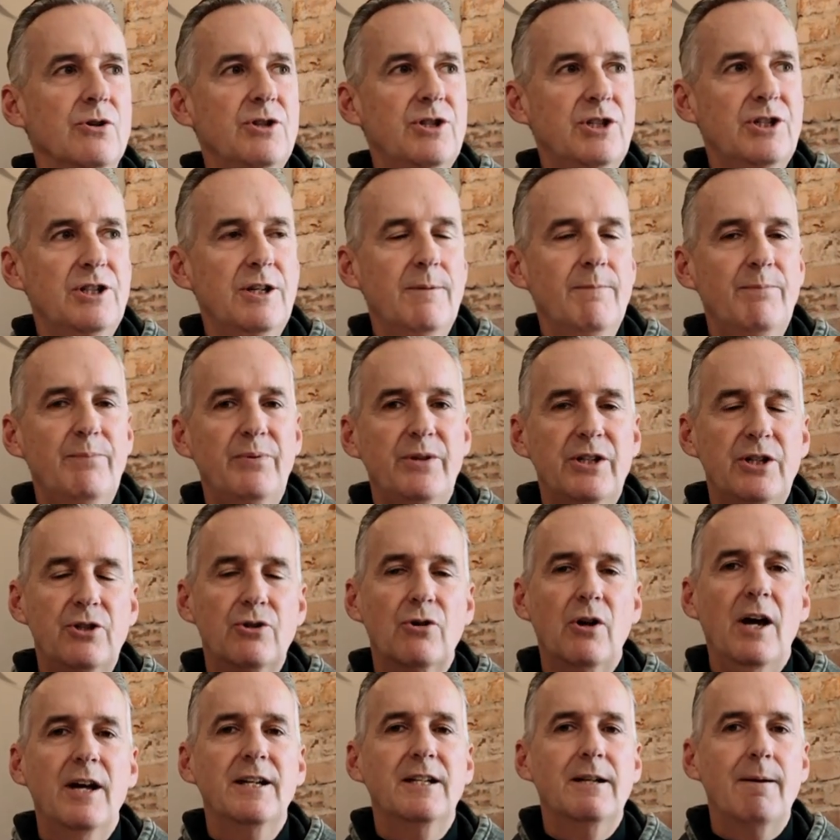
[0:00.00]
simply
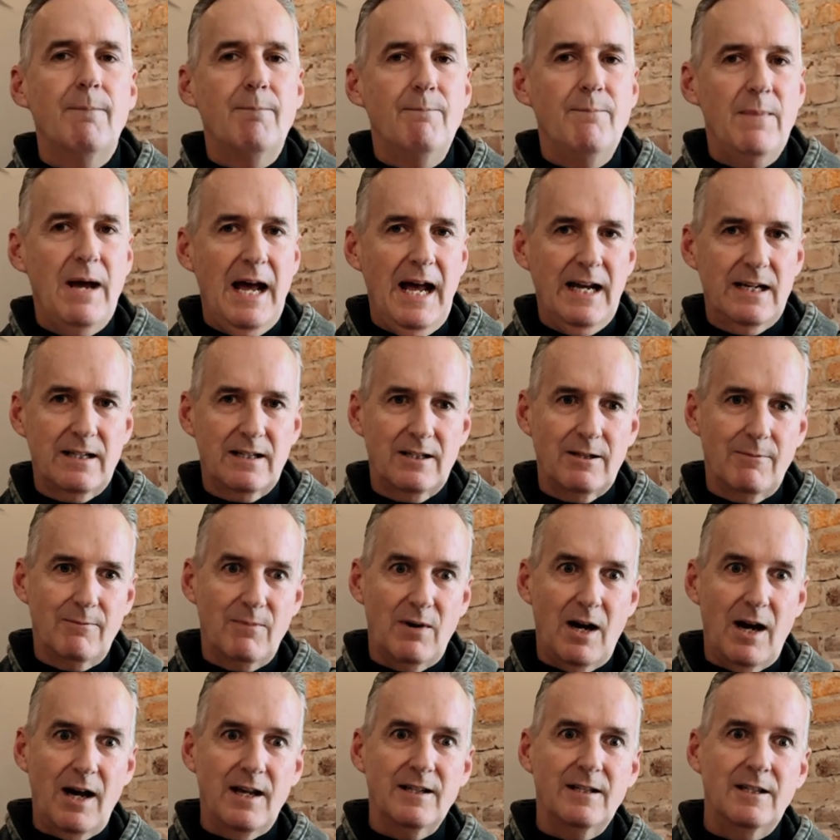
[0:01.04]
trying to
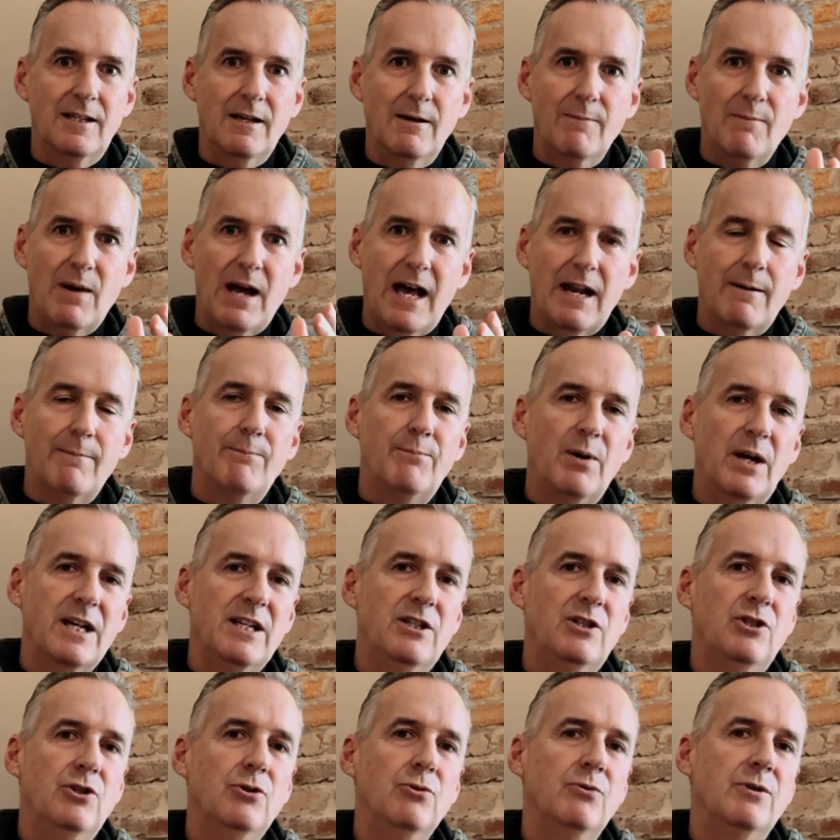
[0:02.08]
maximize the amount of
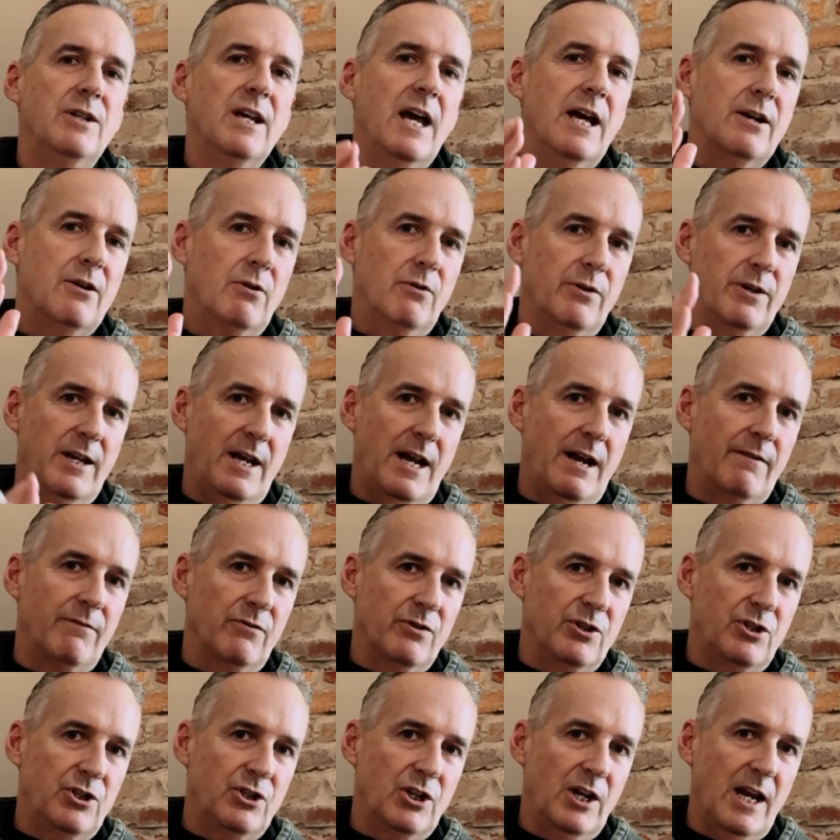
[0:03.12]
bites you get on
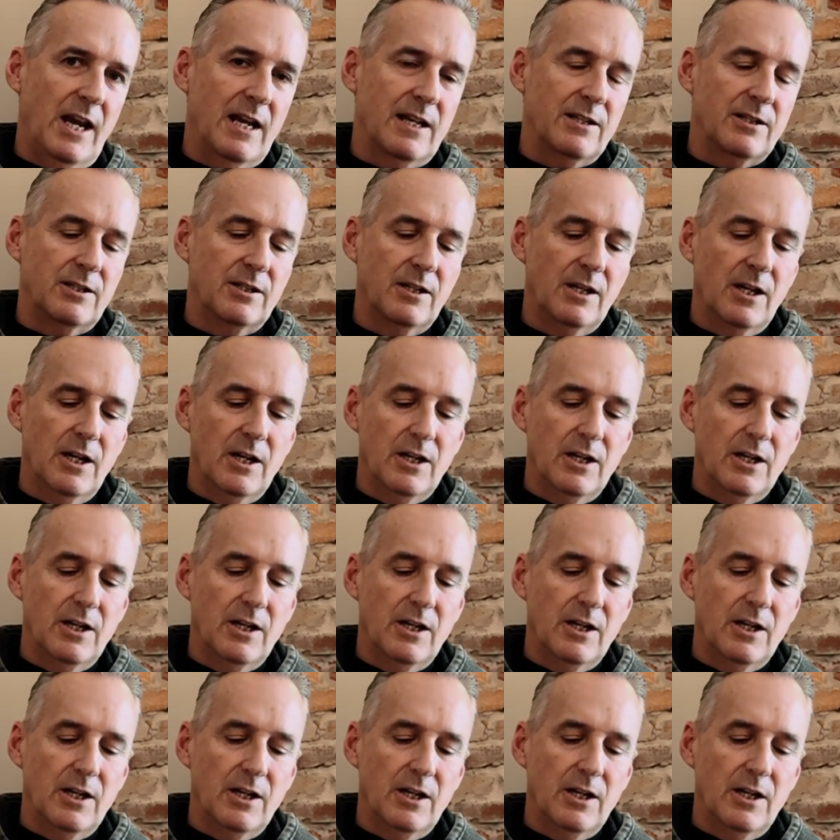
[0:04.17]
every chance.